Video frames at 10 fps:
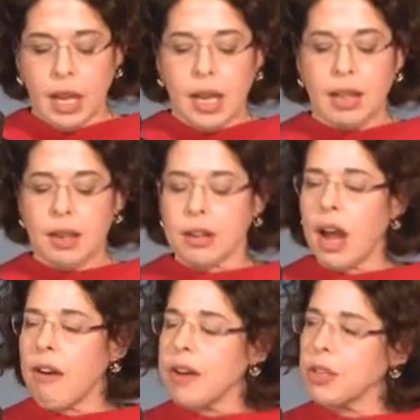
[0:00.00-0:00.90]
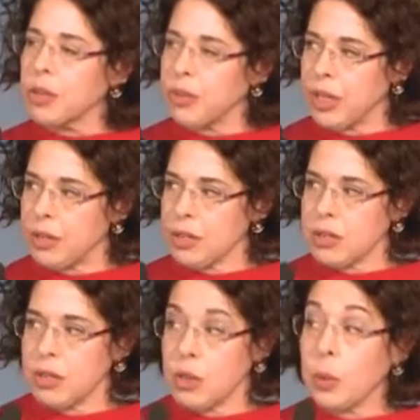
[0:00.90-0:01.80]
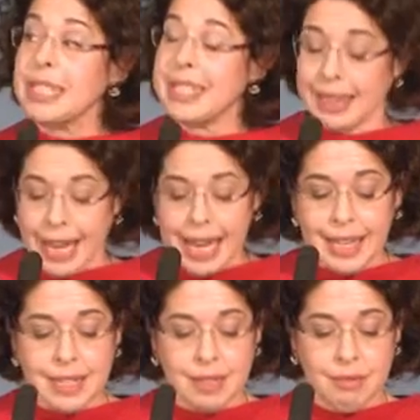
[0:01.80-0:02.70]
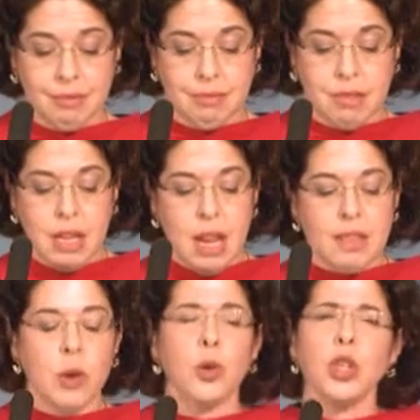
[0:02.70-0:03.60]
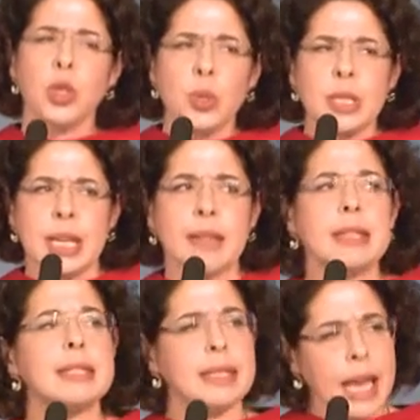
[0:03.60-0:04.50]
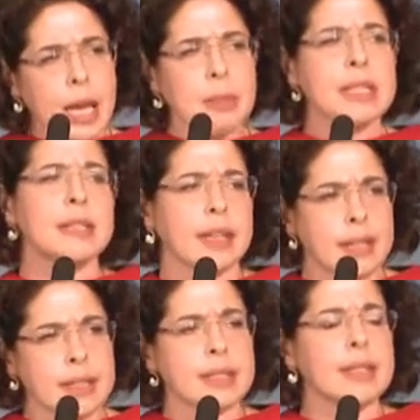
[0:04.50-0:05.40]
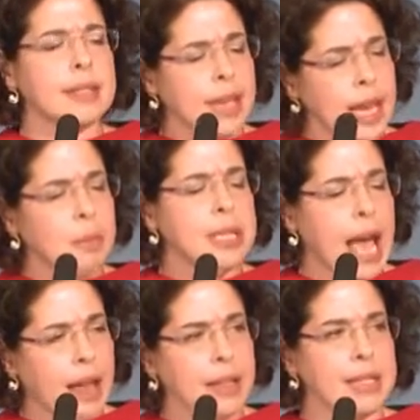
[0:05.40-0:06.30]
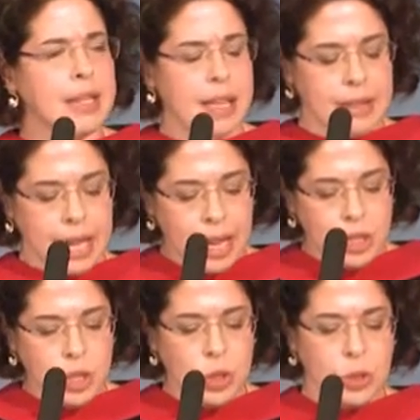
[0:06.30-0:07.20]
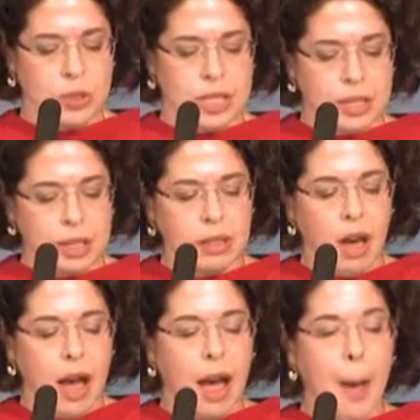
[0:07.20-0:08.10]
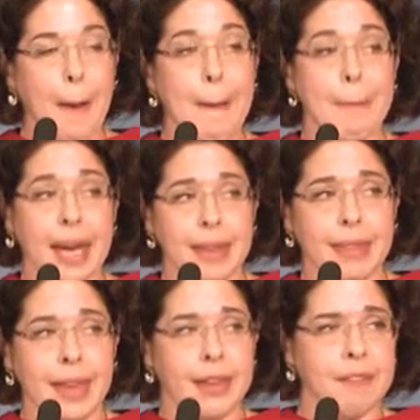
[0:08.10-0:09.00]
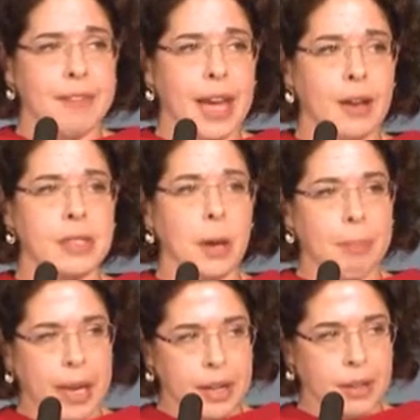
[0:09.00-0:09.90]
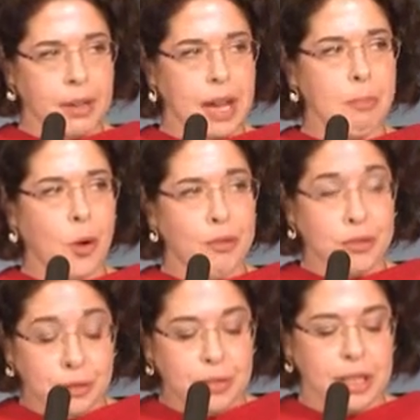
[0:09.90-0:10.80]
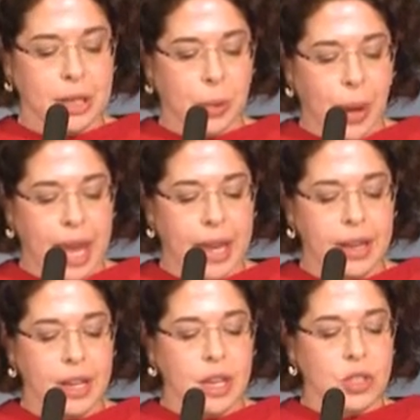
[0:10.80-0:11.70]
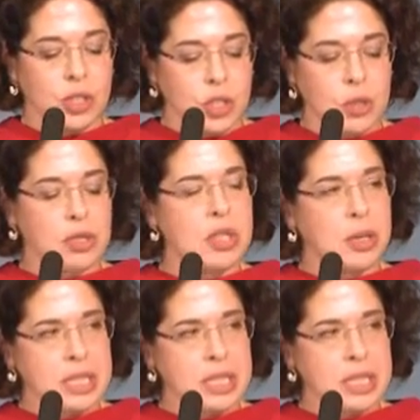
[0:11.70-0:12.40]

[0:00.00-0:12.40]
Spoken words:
In their current careers, the ones they liked, they were using the same skills, the same talents that they had used in the law, but they had found a better and more fulfilling way to use those